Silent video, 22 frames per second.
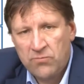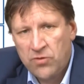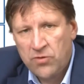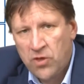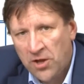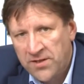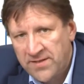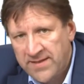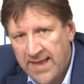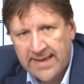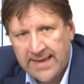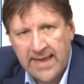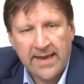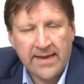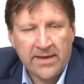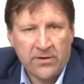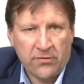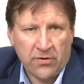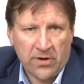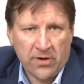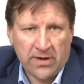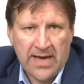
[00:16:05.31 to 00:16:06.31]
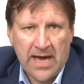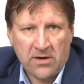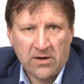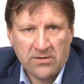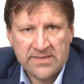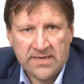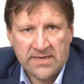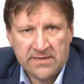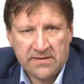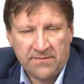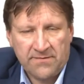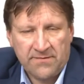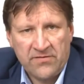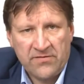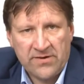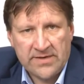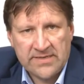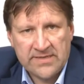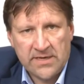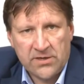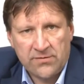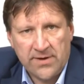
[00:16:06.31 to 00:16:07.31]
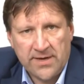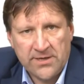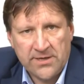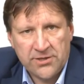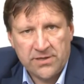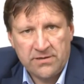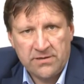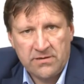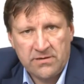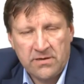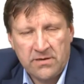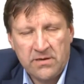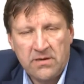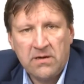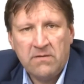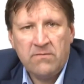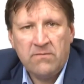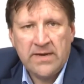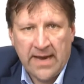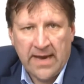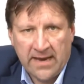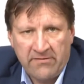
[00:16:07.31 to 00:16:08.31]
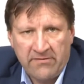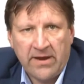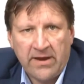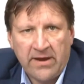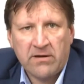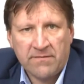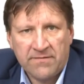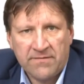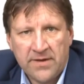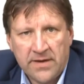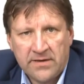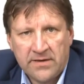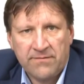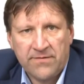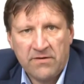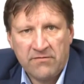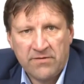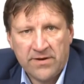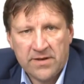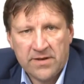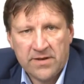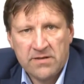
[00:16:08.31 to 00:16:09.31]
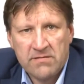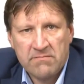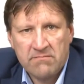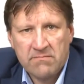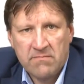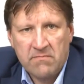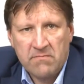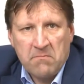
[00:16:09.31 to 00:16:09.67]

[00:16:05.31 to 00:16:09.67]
not taking into account the interference situation, we get rid of the interference.